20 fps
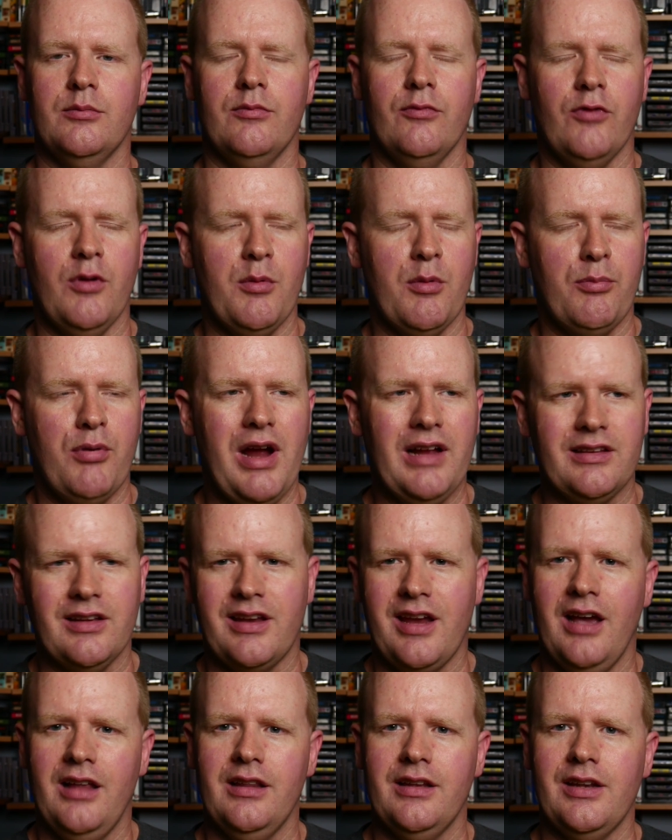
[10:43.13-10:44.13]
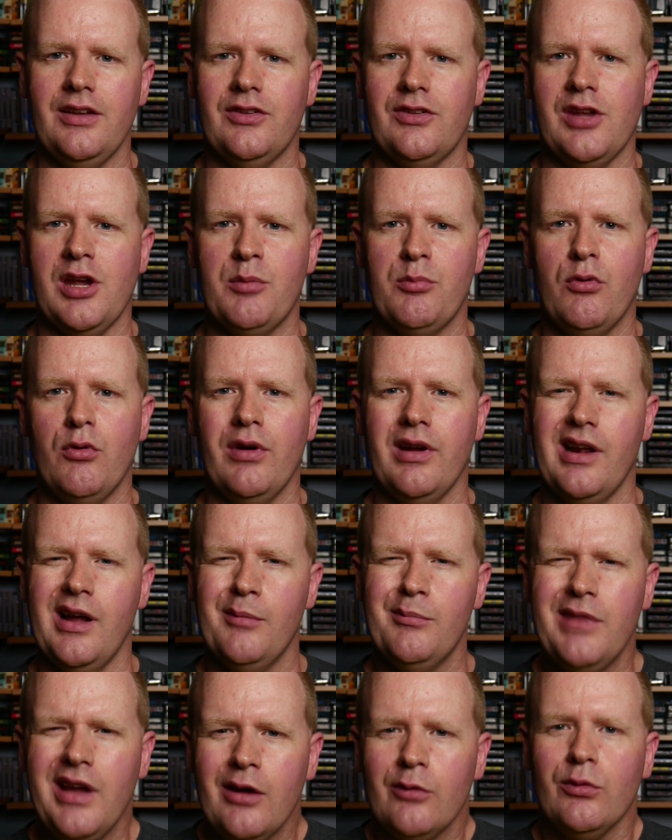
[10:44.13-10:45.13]
from a practicality standpoint,
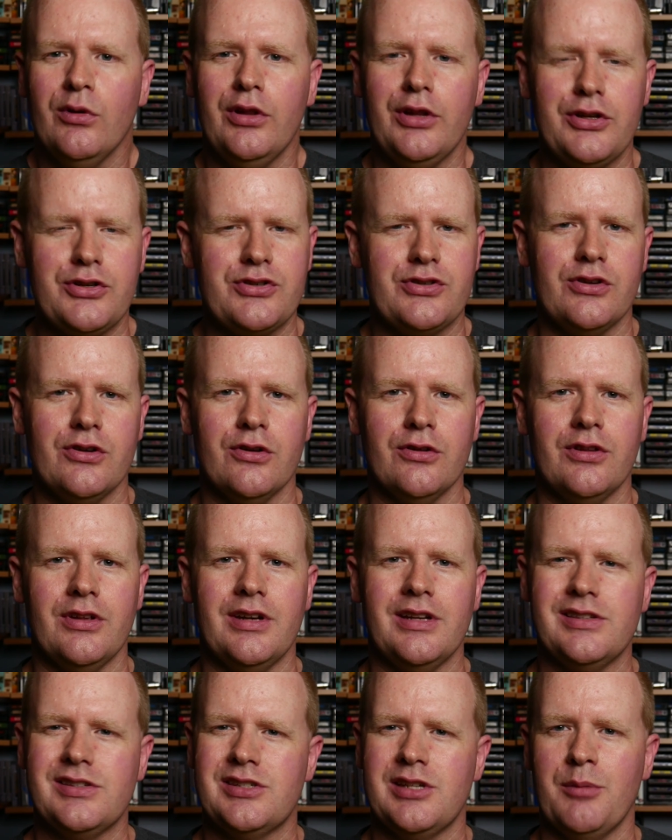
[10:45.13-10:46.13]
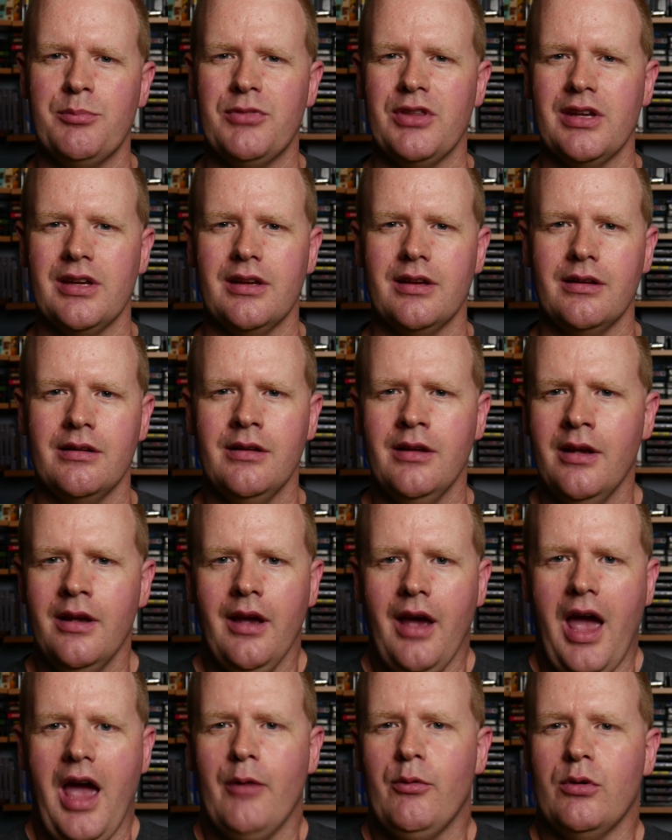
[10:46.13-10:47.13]
I'm not really sure that it's something
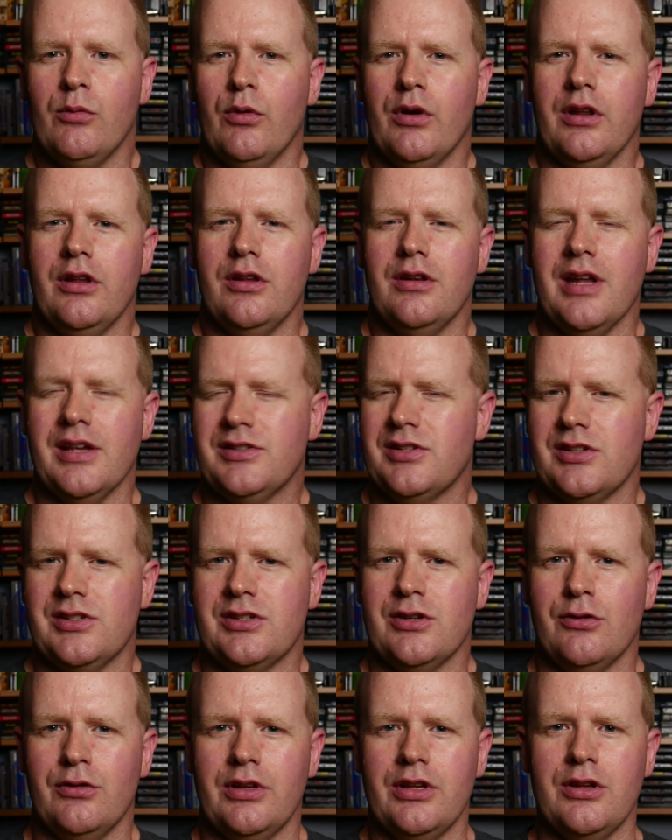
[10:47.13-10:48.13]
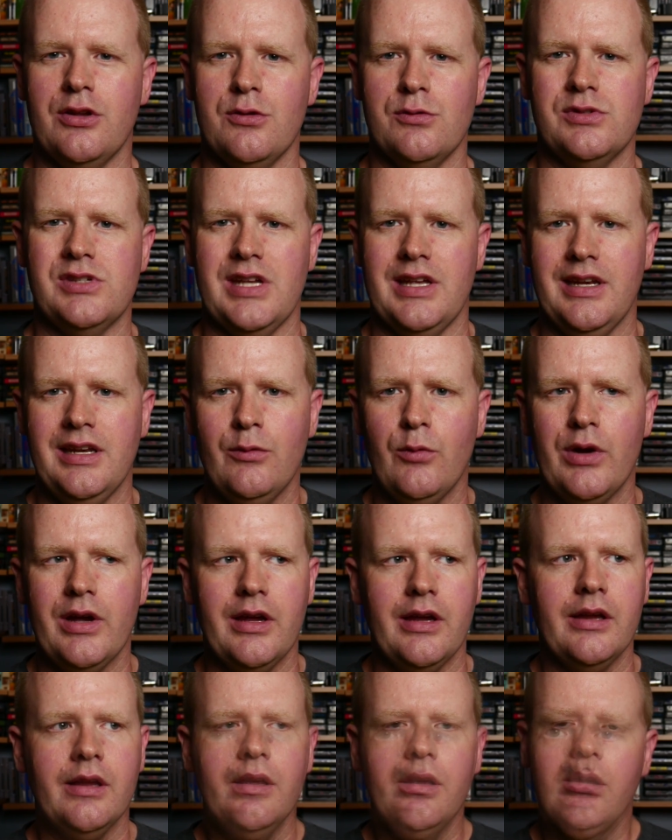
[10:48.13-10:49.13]
I would want to necessarily use
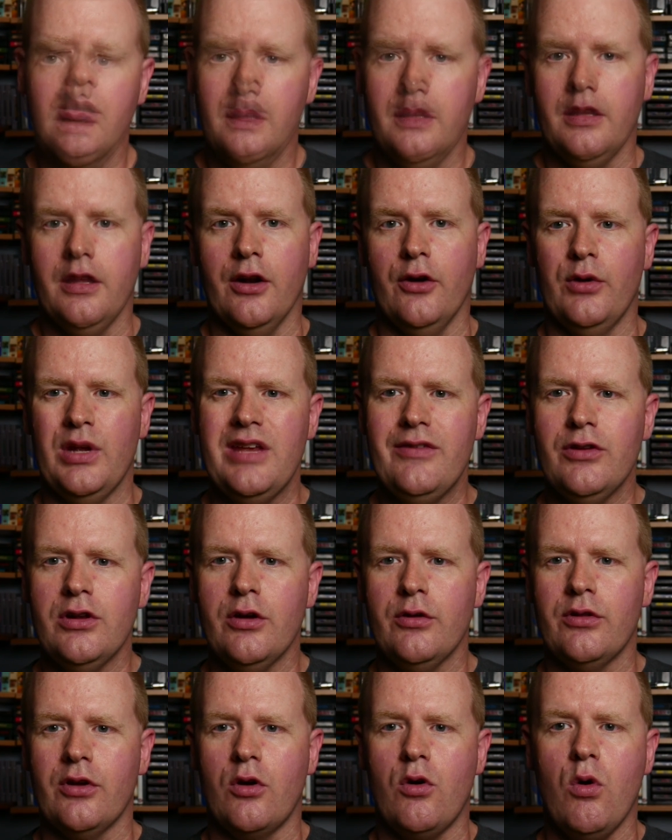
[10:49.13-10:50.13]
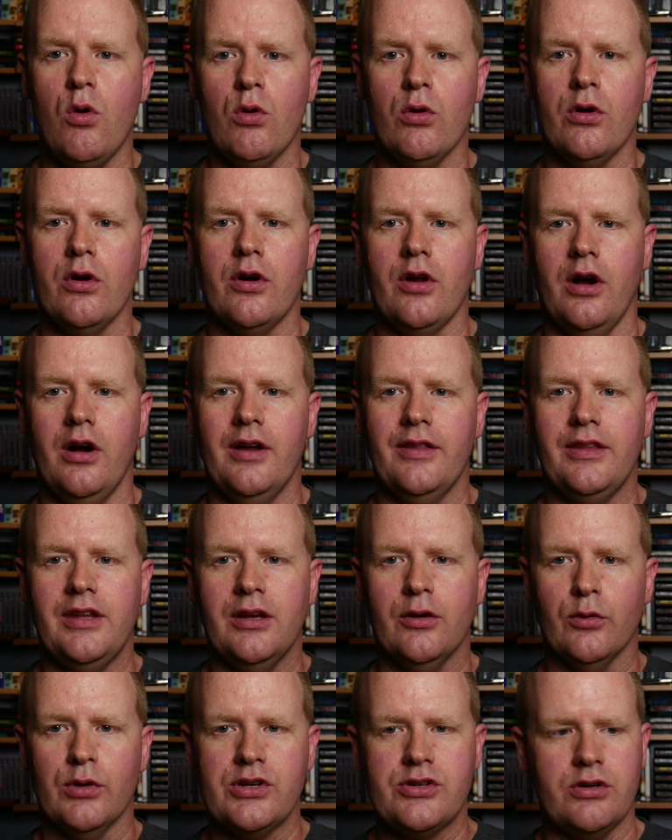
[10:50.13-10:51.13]
anyway. Even though the cord on
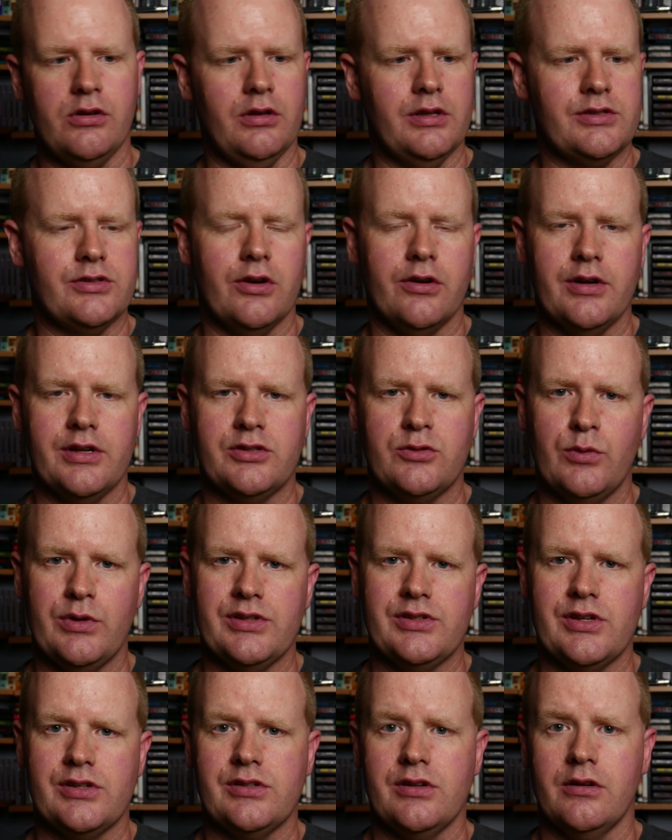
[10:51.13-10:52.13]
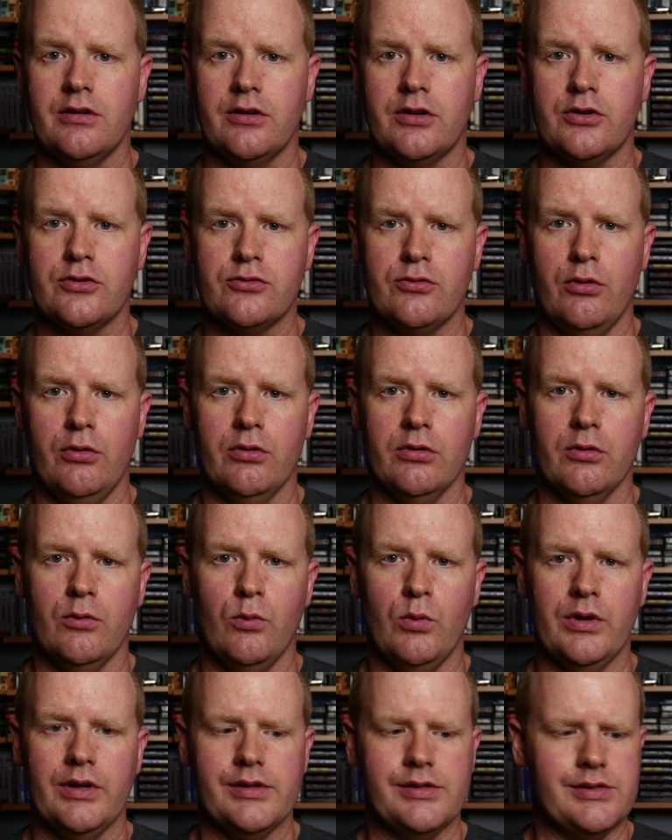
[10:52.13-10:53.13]
the original Atari 2600 controller
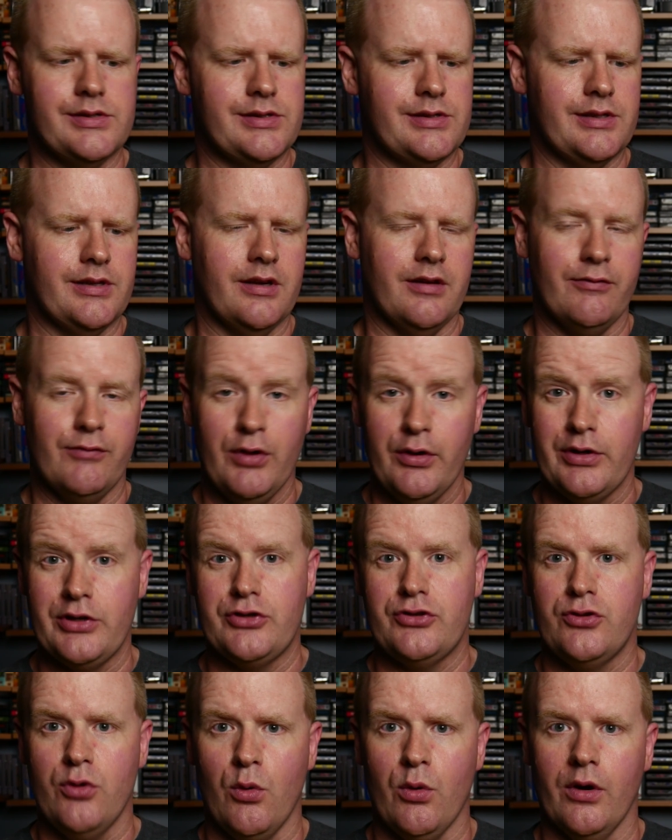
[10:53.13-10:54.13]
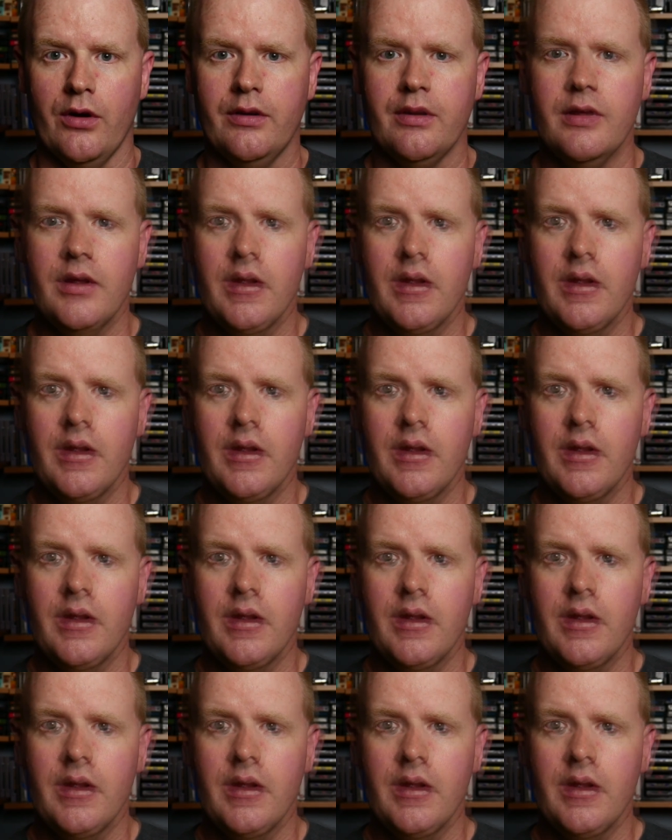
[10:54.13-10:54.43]
was very short,